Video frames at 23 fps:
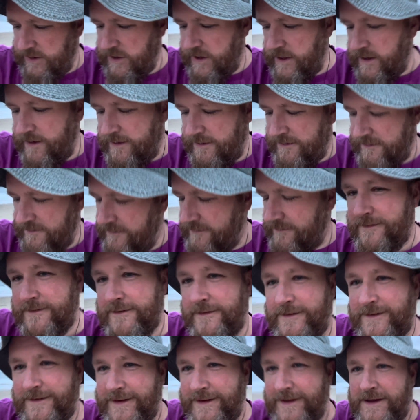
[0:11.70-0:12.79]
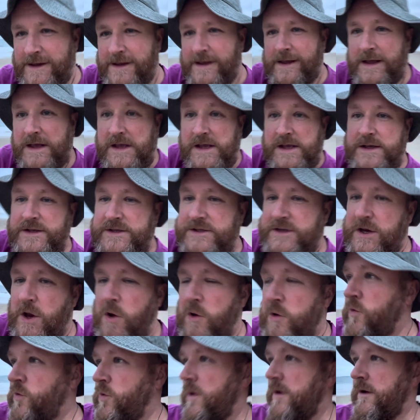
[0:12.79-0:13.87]
uh,
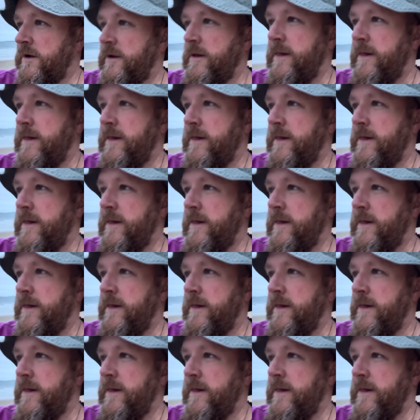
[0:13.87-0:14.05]
so,